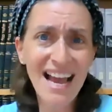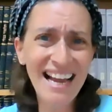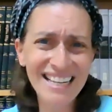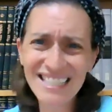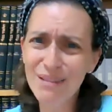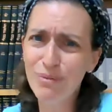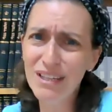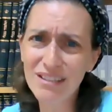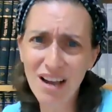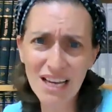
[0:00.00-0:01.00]
And he said, what are
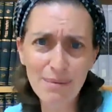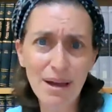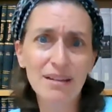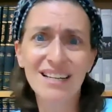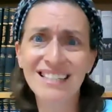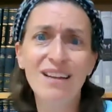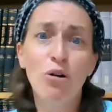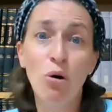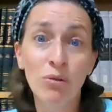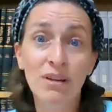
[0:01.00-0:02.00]
you talking about? It's not
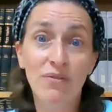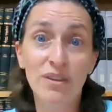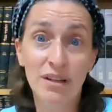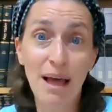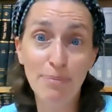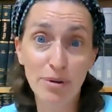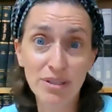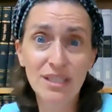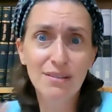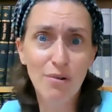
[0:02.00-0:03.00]
only for the
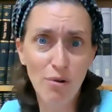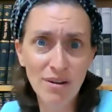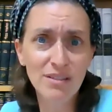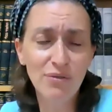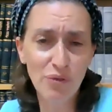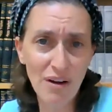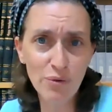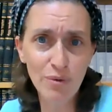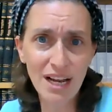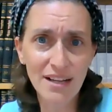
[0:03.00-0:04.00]
lepers, it's also for
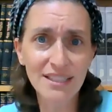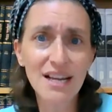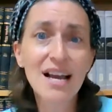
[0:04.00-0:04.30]
everyone else.